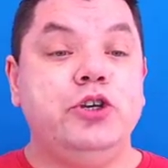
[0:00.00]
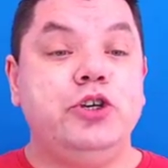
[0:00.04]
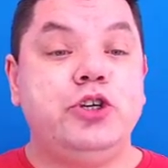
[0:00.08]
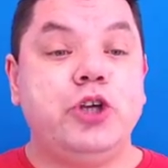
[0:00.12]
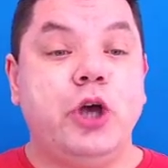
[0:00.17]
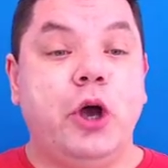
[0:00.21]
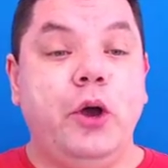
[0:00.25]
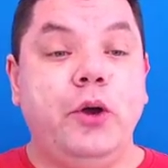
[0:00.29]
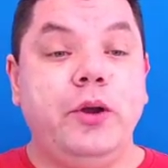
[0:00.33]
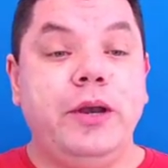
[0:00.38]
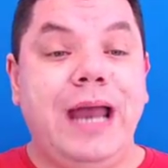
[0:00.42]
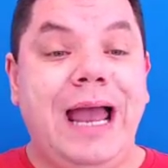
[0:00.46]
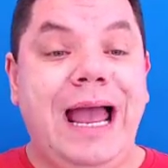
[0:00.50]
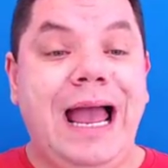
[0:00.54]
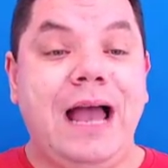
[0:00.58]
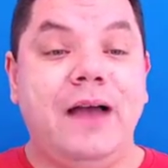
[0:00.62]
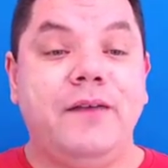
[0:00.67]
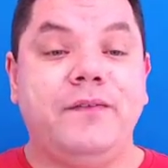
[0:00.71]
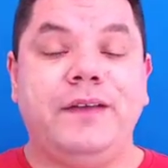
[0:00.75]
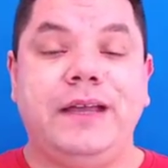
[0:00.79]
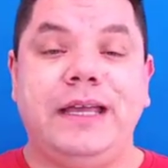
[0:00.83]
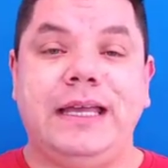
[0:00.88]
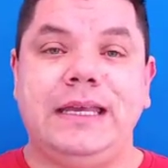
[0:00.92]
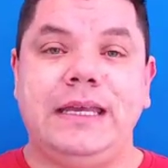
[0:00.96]
don't
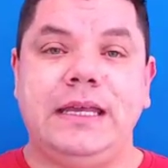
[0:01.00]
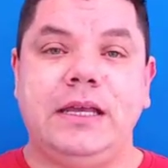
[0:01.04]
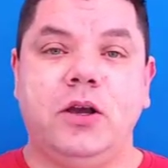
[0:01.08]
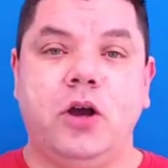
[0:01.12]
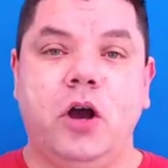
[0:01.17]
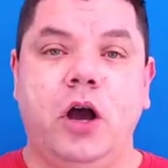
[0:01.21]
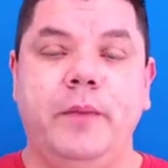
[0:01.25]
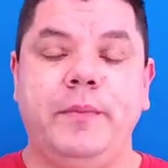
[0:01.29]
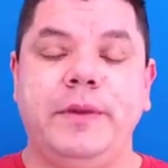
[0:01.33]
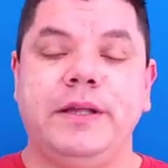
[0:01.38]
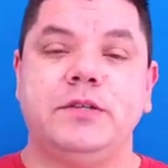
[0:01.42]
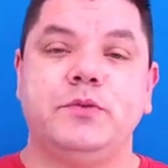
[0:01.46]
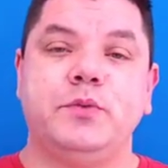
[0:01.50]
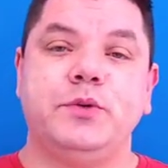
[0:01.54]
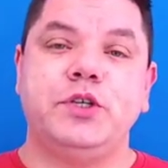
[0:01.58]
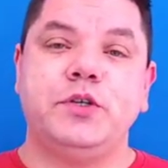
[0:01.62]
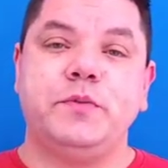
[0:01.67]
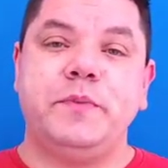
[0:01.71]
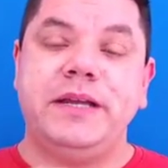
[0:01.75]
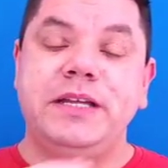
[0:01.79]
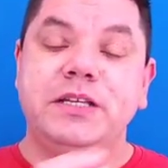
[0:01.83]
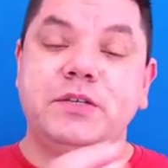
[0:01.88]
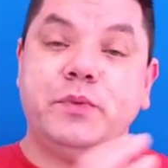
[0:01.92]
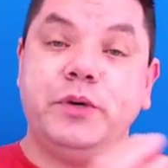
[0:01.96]
have any comments,
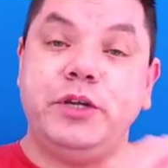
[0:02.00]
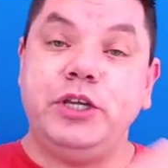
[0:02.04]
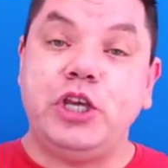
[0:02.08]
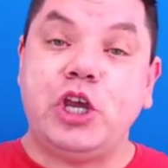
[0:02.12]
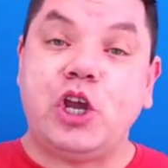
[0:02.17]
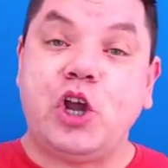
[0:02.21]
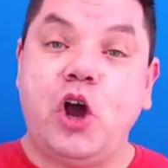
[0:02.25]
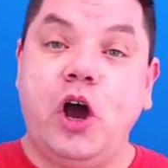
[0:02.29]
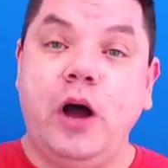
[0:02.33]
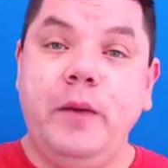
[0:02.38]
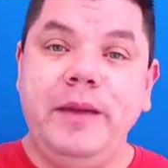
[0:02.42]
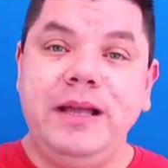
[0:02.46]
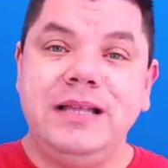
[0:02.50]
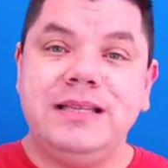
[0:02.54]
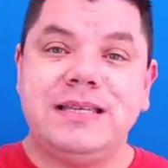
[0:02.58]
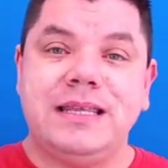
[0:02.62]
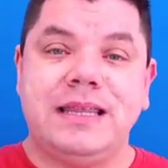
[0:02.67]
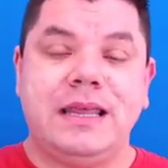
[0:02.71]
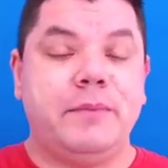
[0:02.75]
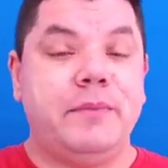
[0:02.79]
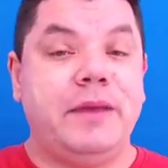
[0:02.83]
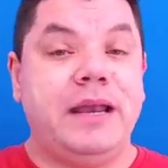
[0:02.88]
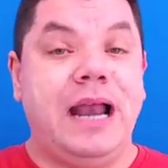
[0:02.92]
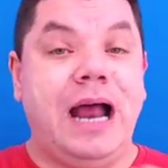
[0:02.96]
which means when you comment to
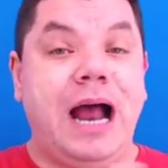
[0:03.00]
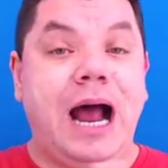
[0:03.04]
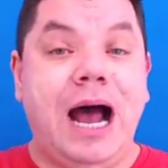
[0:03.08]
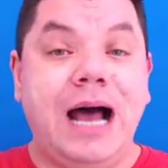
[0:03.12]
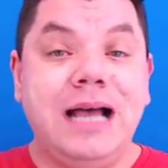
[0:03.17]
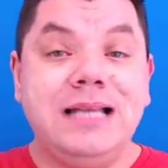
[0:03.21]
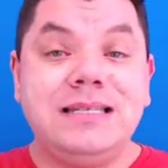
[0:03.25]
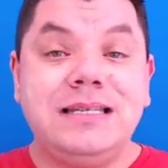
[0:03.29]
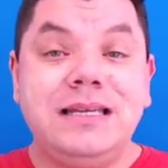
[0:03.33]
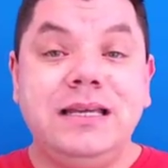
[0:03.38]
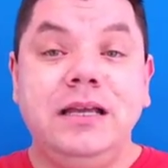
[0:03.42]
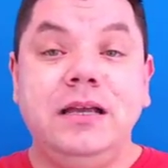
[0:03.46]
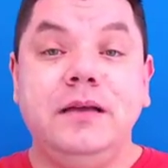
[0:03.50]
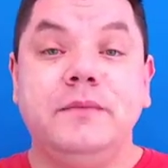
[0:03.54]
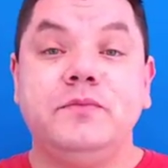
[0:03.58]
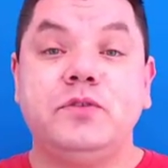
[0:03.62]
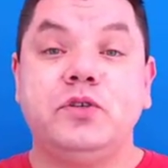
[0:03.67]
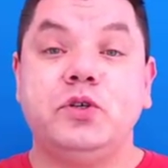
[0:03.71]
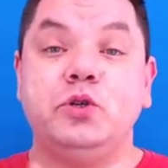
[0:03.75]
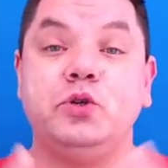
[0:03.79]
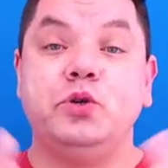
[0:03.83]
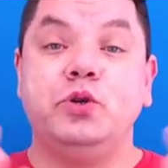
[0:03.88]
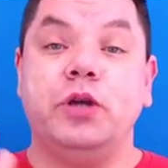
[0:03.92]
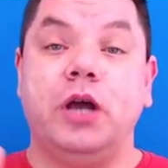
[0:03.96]
them and asking them
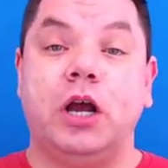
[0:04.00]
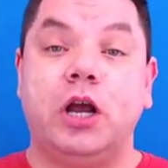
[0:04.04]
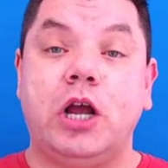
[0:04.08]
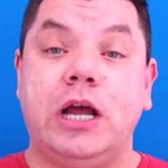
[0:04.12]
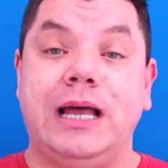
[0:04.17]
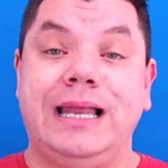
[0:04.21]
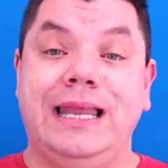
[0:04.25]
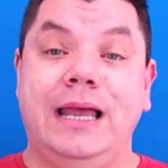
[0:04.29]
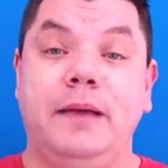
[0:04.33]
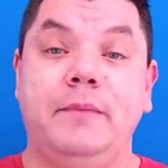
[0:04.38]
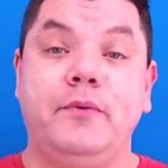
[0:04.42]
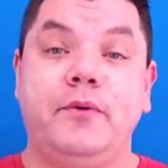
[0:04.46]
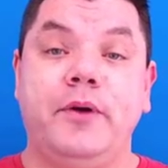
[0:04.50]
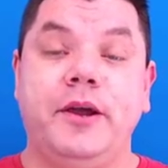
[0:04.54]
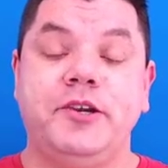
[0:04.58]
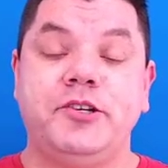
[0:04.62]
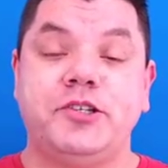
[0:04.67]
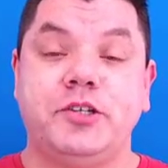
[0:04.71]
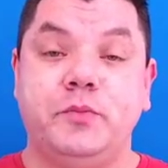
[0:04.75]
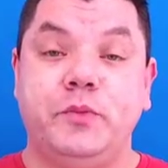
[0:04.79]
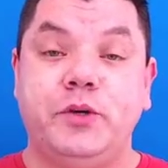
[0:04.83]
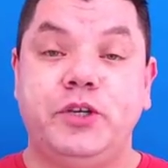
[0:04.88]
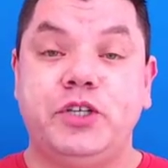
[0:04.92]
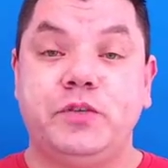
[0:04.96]
to do a
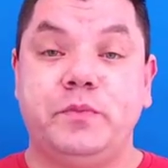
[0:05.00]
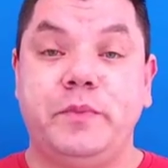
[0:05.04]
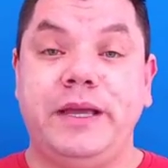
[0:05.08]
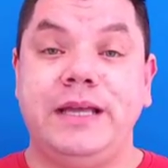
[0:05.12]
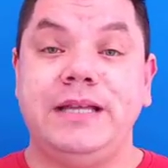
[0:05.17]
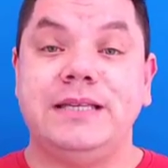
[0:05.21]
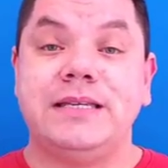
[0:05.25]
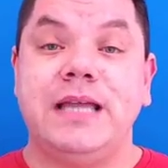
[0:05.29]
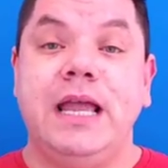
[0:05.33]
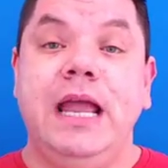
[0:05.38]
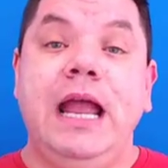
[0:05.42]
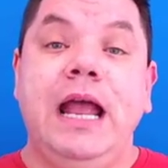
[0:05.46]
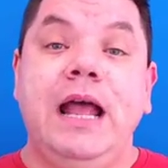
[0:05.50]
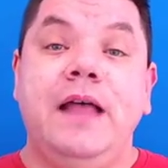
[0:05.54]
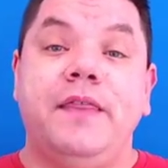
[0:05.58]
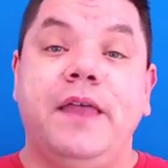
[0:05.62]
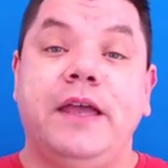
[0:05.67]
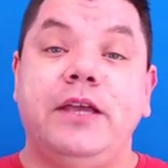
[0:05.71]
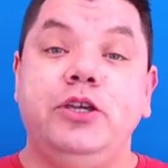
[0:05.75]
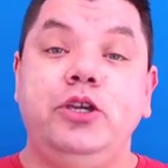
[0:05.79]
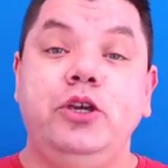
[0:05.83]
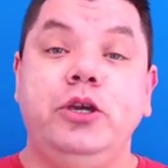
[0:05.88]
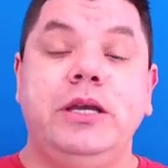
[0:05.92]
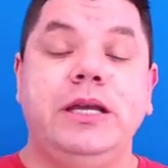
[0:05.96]
collaboration, which means
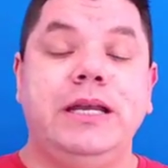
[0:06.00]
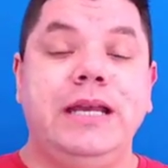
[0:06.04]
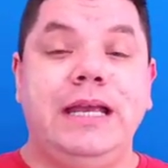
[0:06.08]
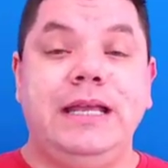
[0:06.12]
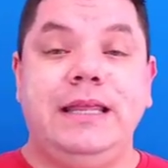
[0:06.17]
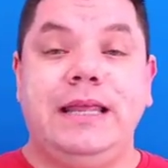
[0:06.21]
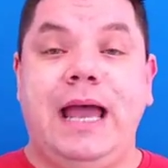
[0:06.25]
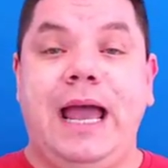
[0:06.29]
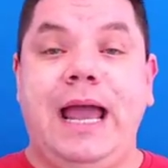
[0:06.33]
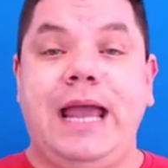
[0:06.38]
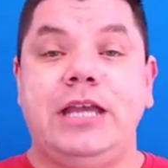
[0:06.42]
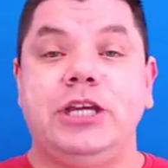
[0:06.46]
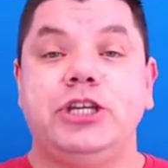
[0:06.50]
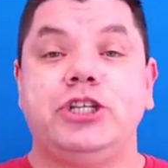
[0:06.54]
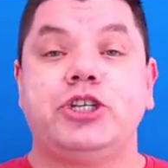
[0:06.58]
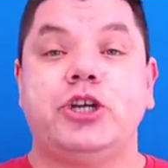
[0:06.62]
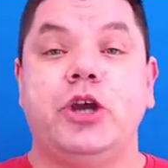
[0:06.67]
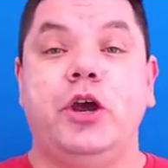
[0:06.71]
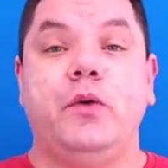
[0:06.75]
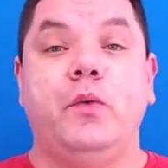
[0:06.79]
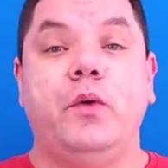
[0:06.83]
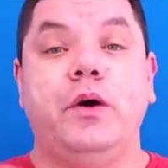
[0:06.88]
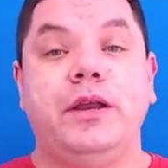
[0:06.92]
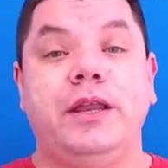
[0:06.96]
that you can either A,
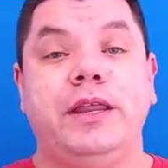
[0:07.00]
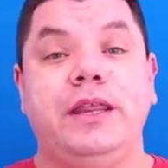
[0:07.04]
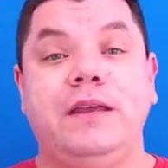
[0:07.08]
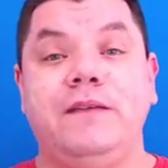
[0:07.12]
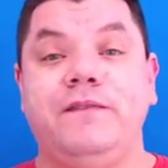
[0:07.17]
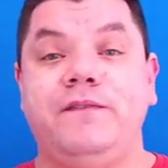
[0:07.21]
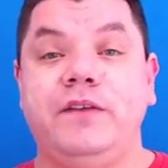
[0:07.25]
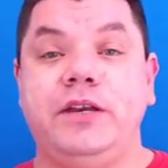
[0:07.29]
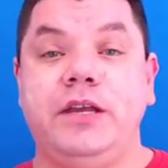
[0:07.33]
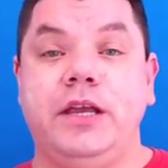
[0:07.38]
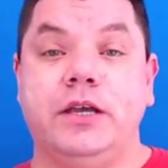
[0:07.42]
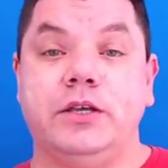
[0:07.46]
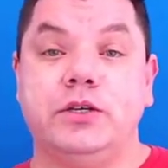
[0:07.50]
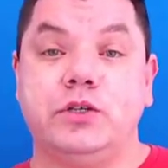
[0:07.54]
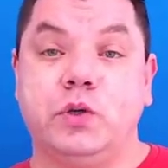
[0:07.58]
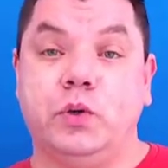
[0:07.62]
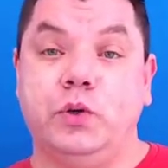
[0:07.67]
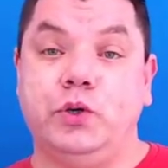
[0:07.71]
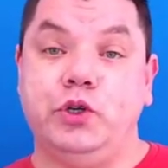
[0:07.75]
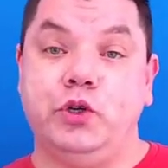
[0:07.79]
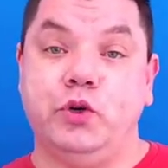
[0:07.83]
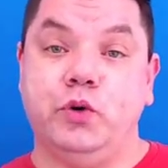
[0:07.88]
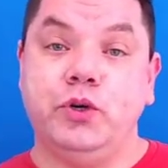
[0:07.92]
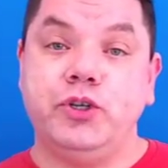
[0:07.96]
show one of their videos
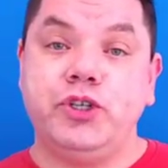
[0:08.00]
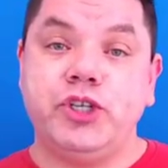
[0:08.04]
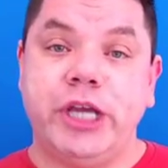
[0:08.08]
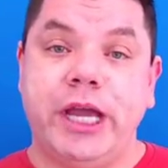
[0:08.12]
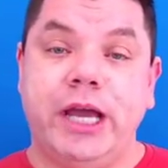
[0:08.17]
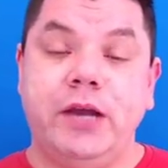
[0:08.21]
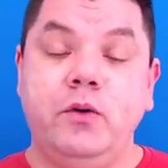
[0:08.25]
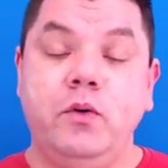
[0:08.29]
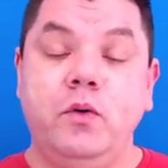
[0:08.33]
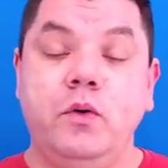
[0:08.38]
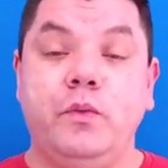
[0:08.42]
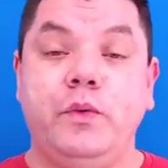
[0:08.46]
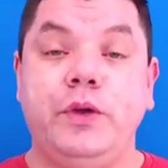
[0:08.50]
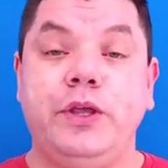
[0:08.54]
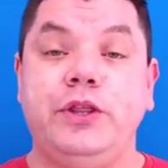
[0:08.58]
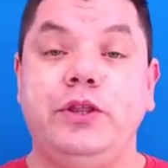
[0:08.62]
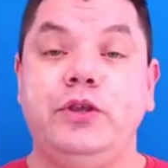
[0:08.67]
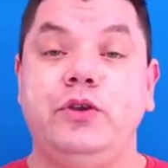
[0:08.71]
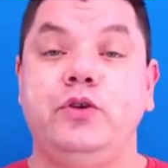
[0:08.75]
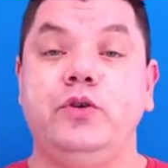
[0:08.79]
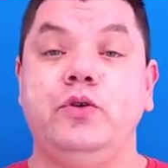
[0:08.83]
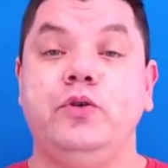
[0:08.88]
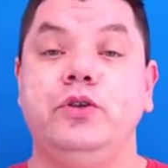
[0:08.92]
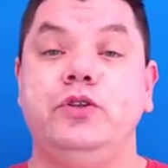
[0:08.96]
on your channel with
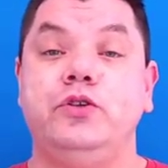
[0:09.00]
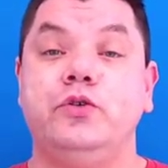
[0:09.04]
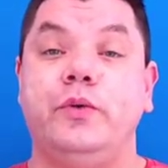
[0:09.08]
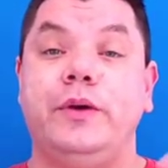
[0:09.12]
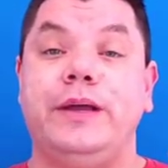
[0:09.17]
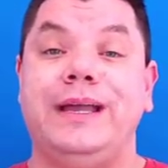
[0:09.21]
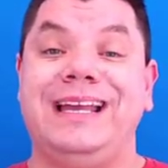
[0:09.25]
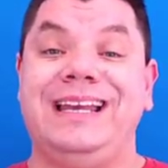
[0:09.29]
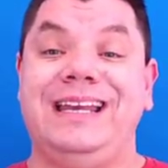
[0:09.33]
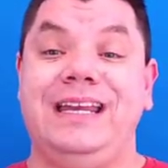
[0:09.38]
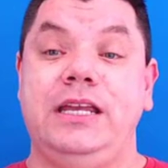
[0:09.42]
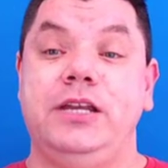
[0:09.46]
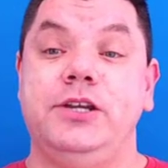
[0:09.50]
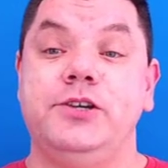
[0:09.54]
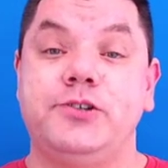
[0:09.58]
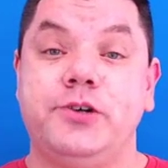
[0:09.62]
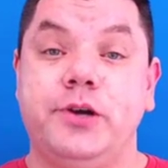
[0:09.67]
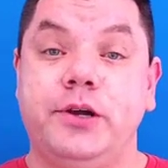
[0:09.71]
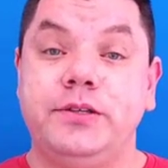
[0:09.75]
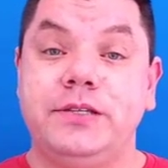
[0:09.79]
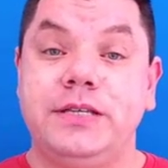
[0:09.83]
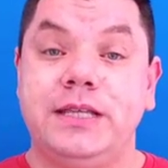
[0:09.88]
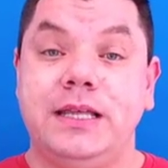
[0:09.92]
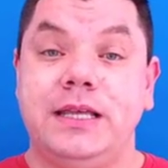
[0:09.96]
you doing an
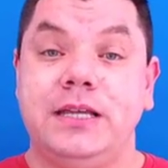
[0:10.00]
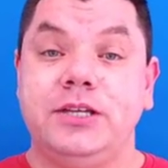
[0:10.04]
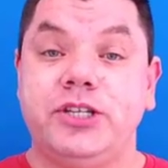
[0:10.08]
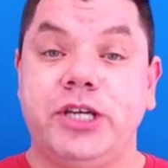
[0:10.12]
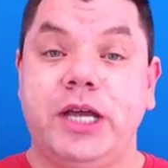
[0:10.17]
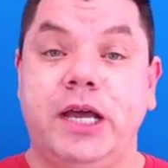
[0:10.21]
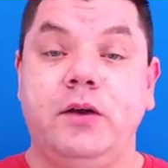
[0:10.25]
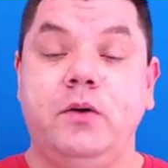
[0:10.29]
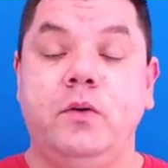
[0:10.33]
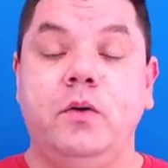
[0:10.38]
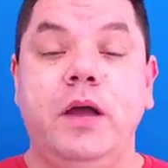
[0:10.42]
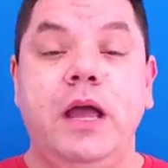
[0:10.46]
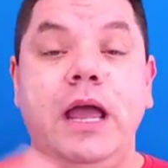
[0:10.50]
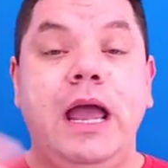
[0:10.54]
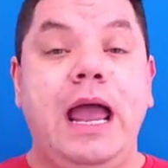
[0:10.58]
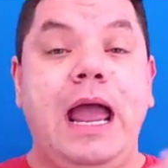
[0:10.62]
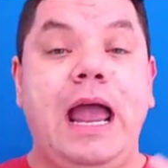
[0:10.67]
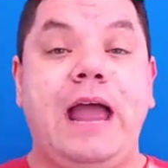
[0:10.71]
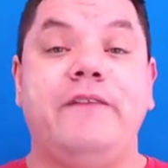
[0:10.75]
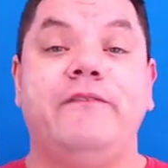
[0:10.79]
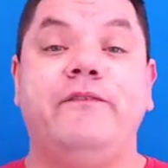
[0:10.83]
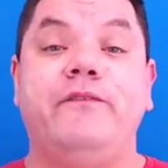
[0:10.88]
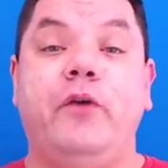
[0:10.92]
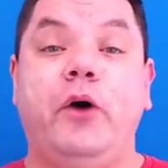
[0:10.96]
intro to their channel
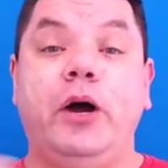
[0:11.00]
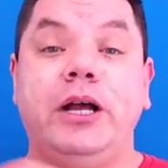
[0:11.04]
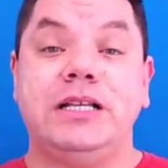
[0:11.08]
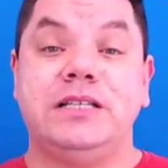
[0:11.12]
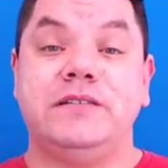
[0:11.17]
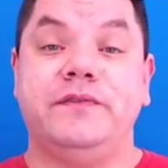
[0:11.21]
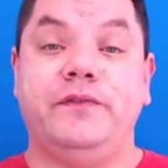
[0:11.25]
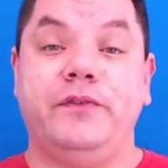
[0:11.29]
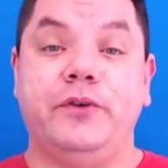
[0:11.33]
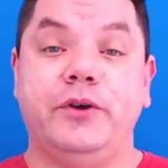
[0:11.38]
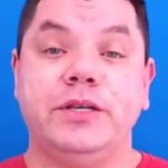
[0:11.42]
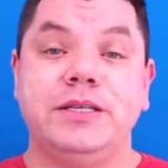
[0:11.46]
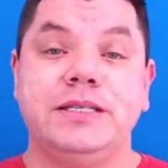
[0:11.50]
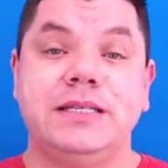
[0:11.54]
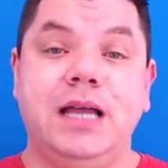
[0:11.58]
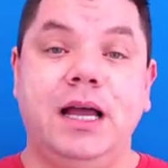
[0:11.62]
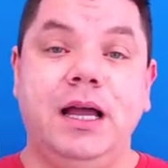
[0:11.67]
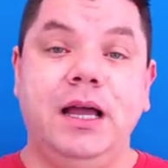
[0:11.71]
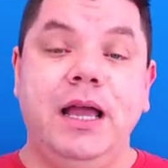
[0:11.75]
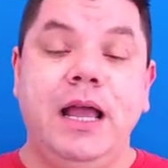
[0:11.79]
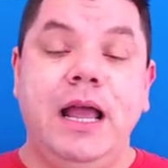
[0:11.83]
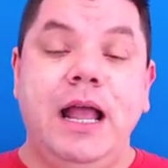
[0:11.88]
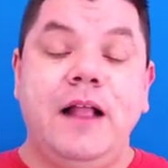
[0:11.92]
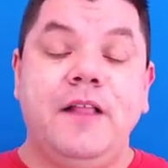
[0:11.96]
and vice
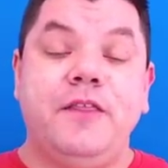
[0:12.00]
versa.